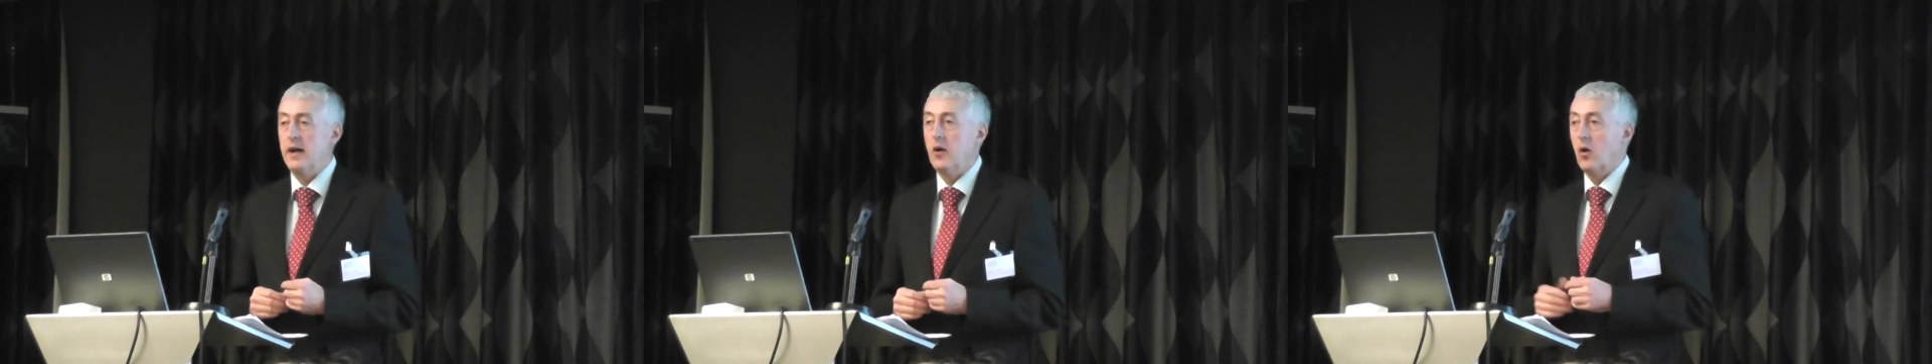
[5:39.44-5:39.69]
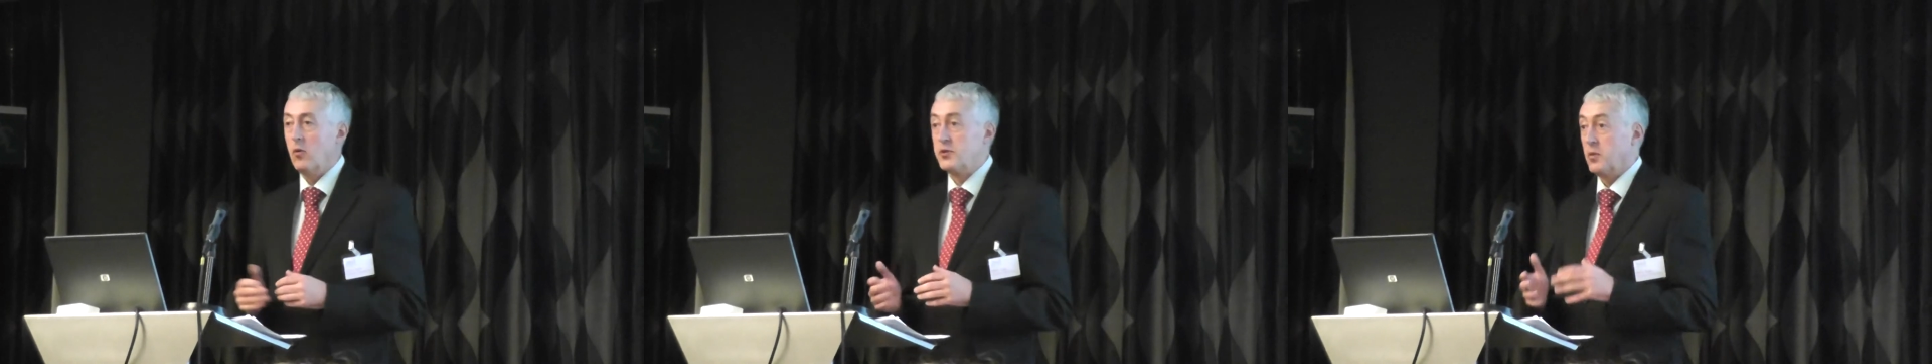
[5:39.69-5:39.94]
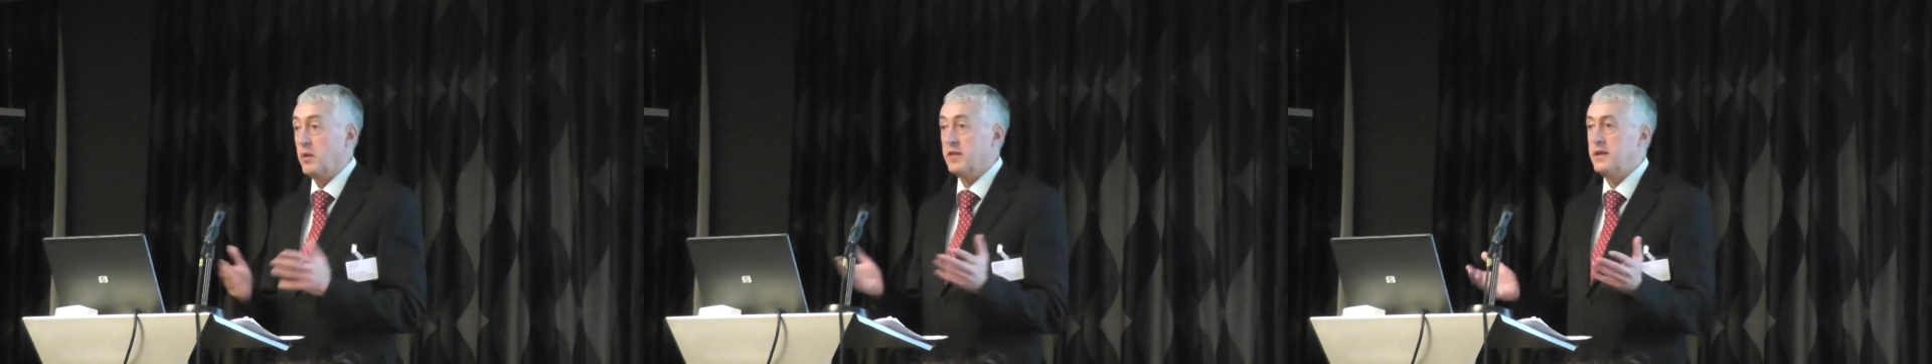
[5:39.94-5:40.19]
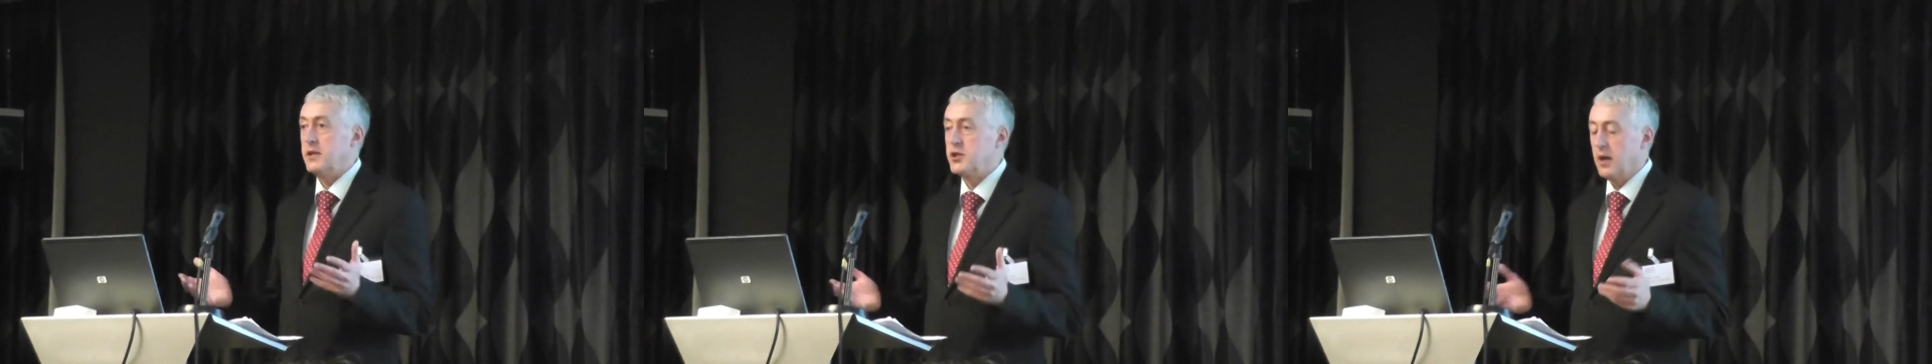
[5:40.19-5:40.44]
also
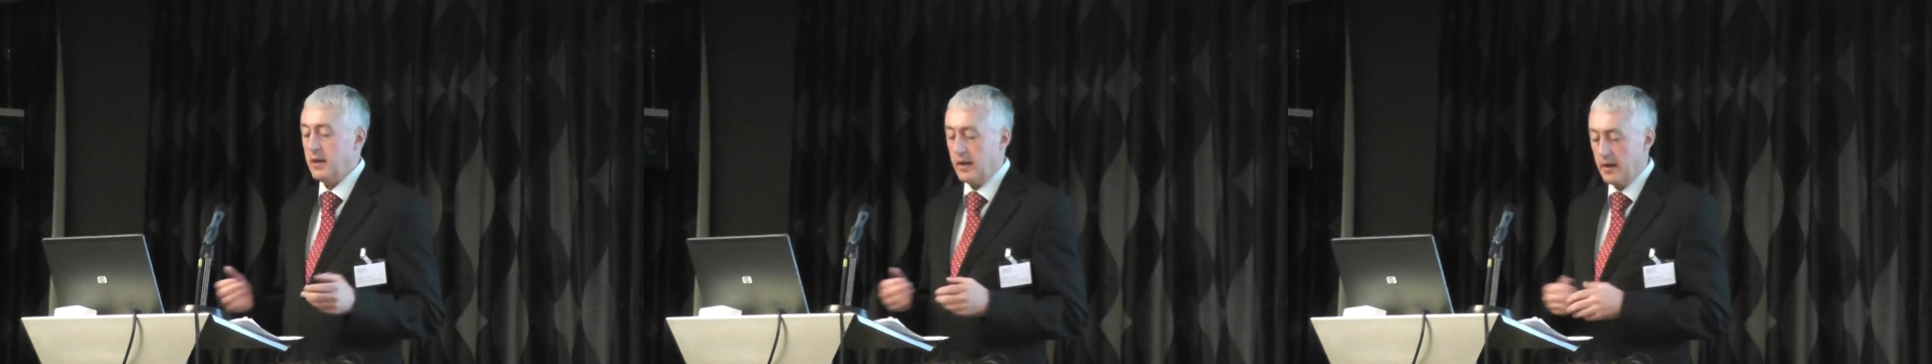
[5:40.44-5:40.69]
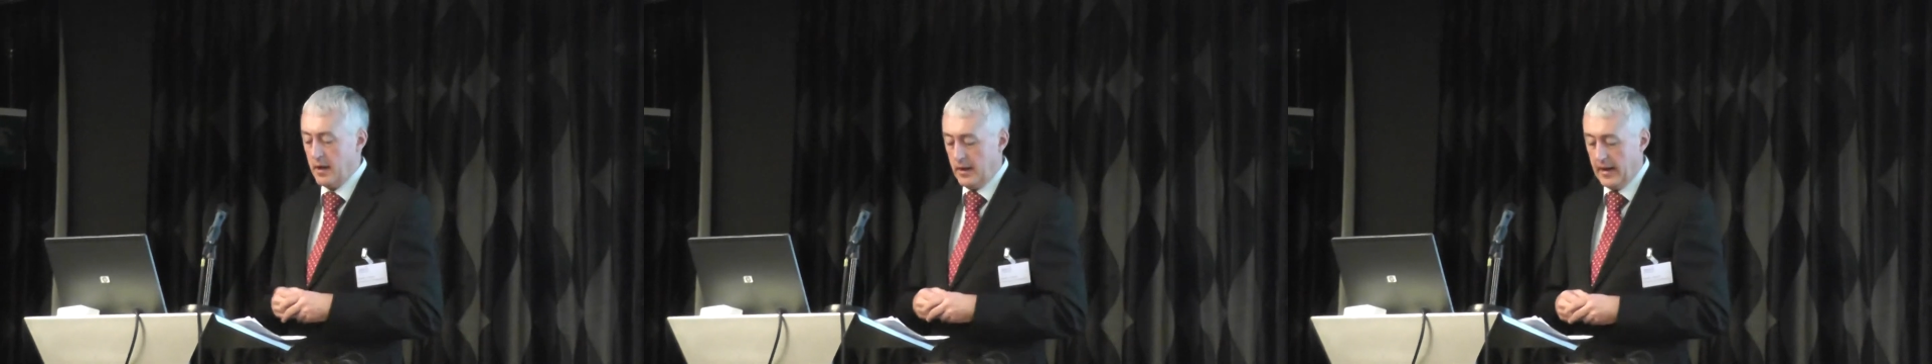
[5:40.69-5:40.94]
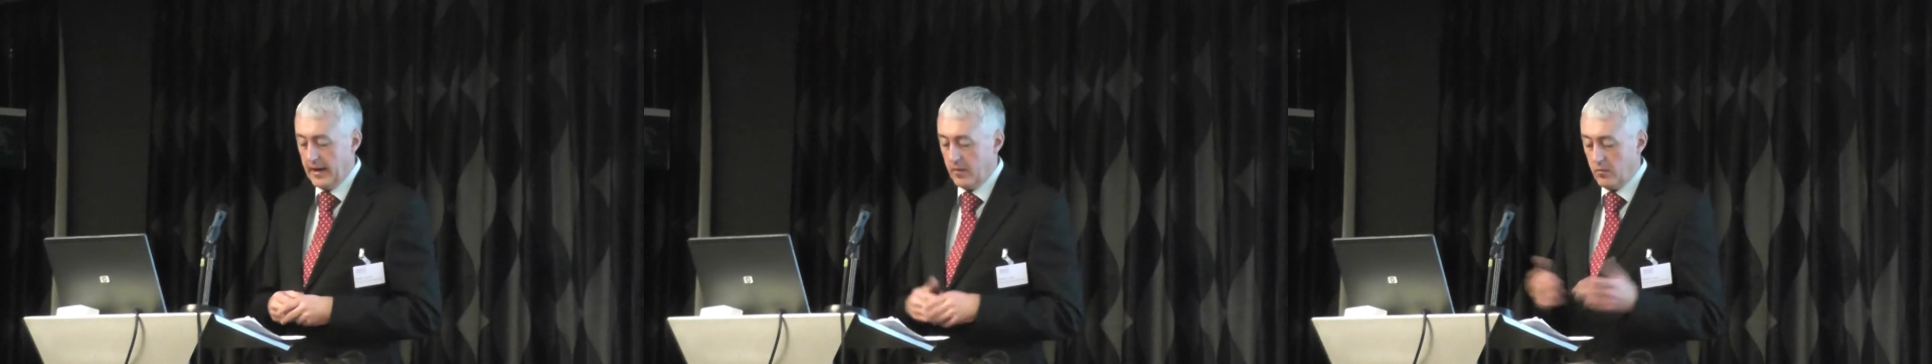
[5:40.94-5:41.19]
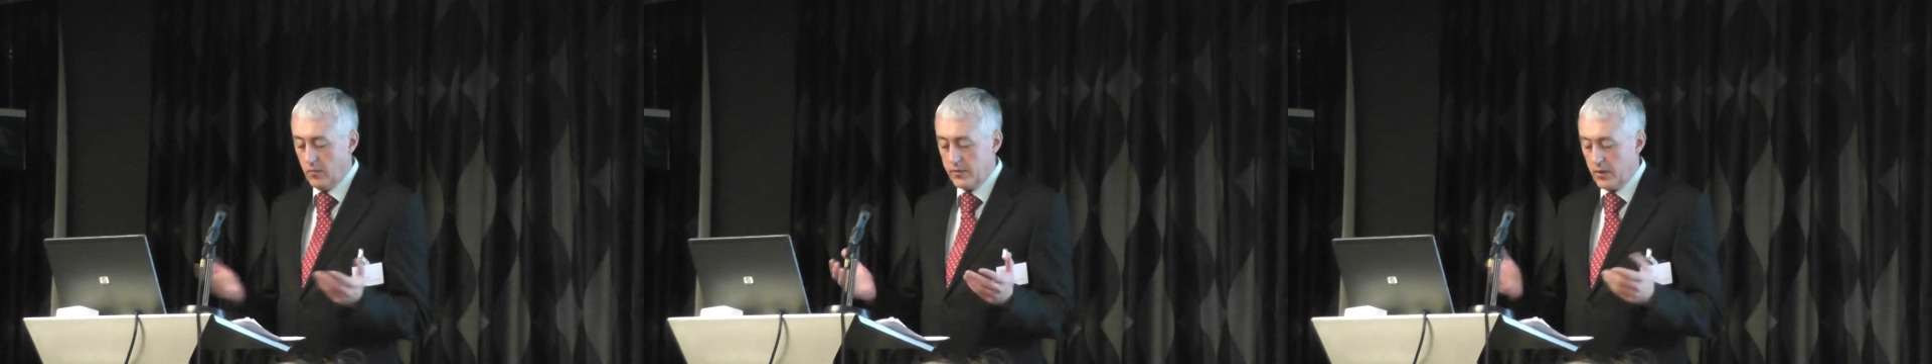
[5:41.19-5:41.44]
with each other.
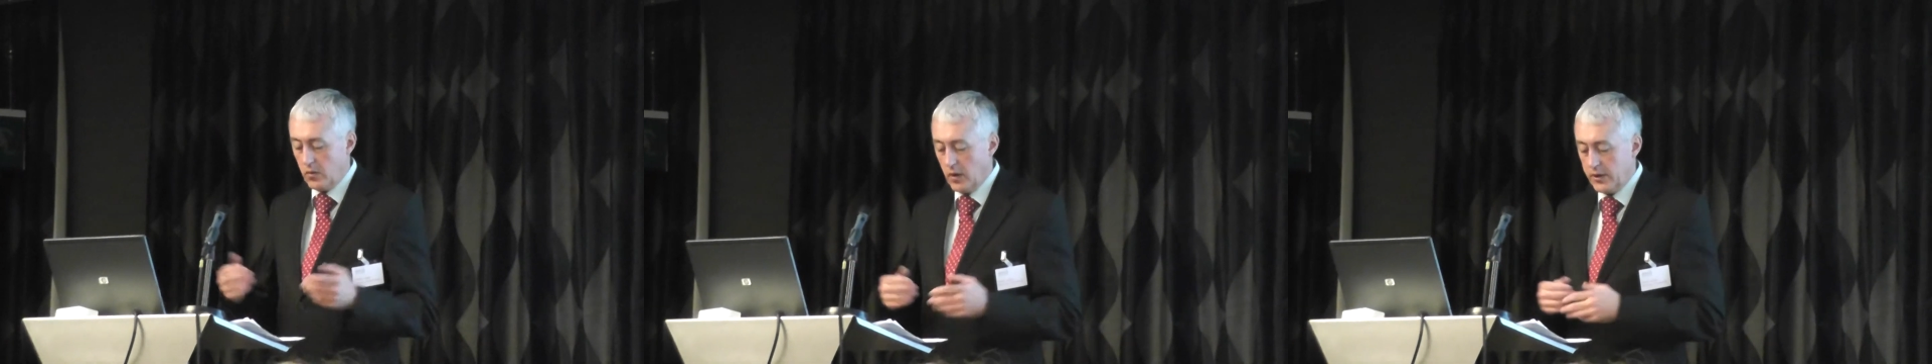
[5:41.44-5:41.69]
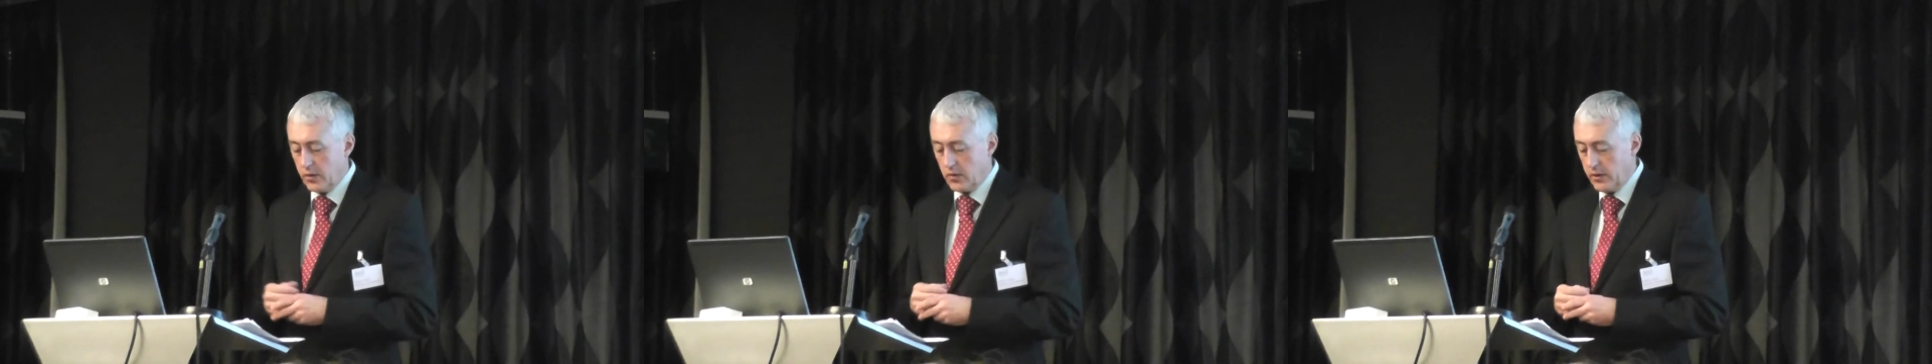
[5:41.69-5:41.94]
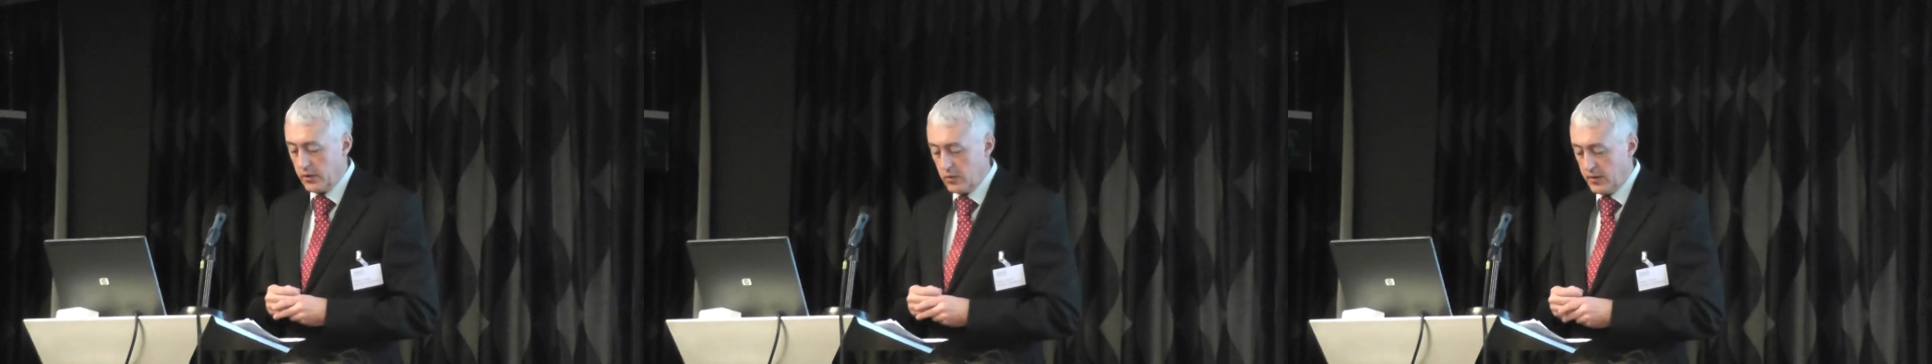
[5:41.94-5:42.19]
You